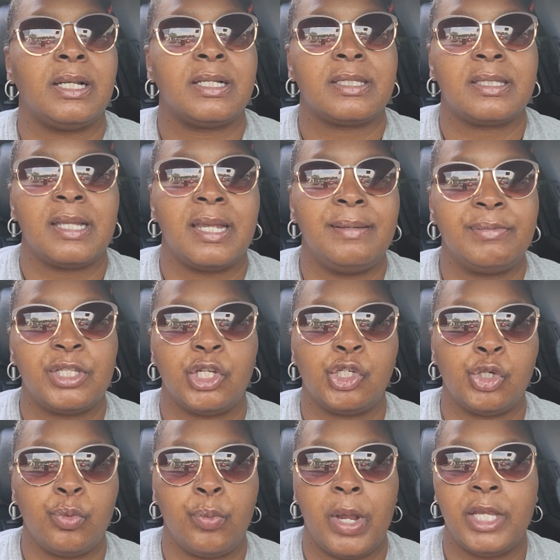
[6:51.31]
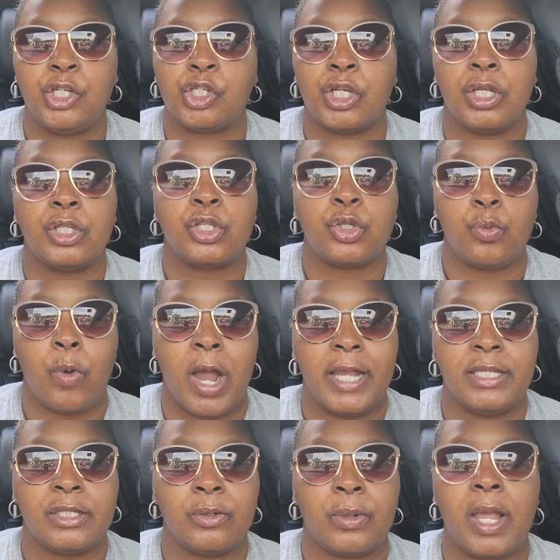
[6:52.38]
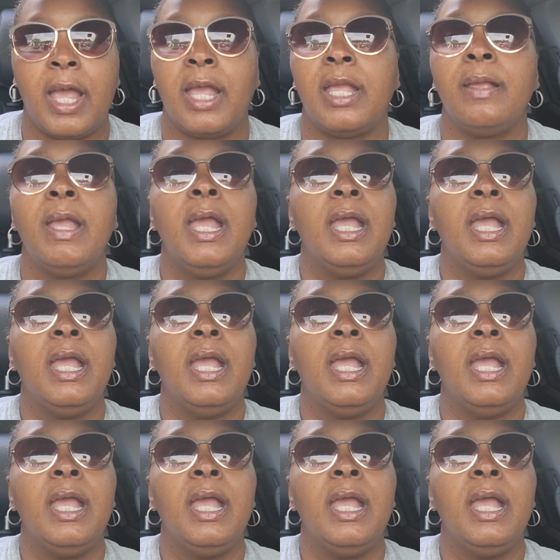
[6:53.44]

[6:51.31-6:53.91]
a same situation twice, okay?